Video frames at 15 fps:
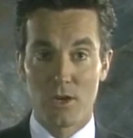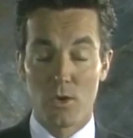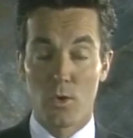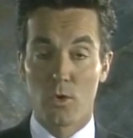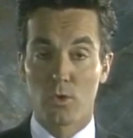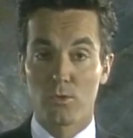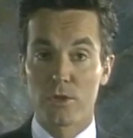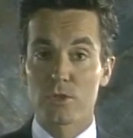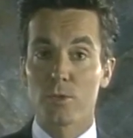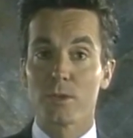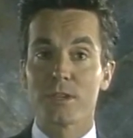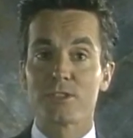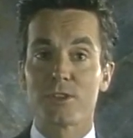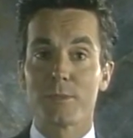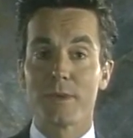or
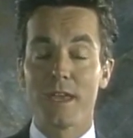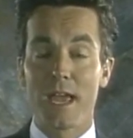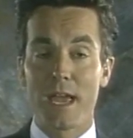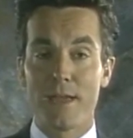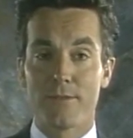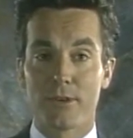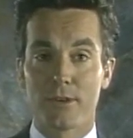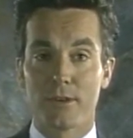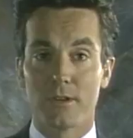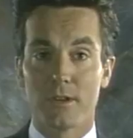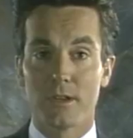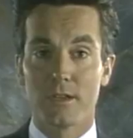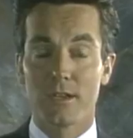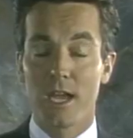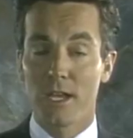ritualistic behavior
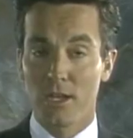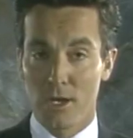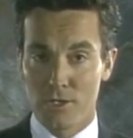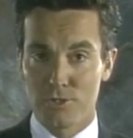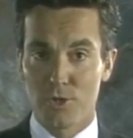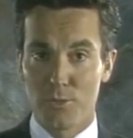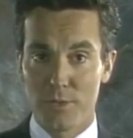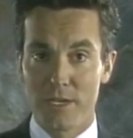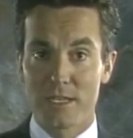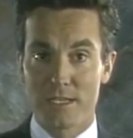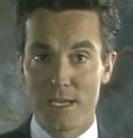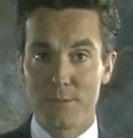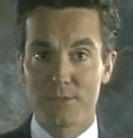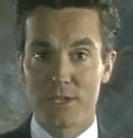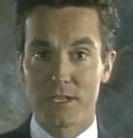can also be
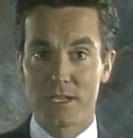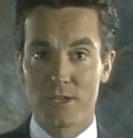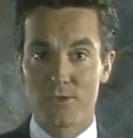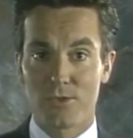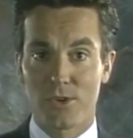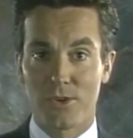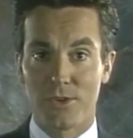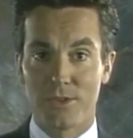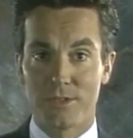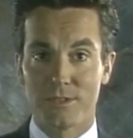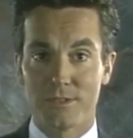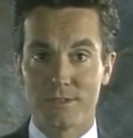attempts at control.